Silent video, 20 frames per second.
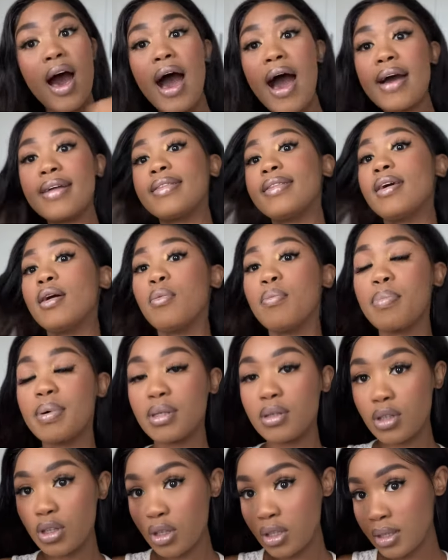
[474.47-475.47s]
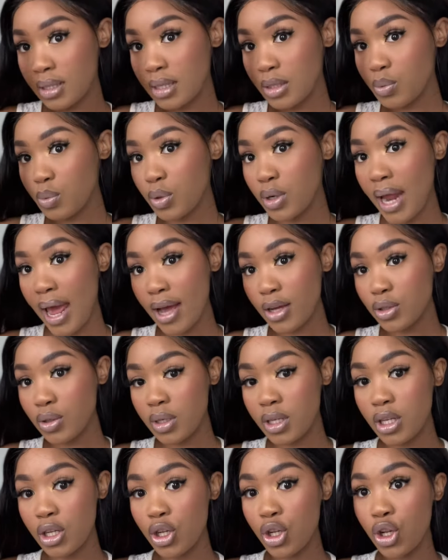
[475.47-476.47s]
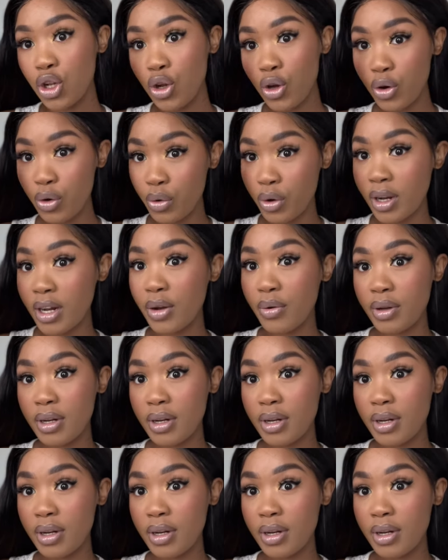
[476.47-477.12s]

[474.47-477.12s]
I think, but this would actually look really,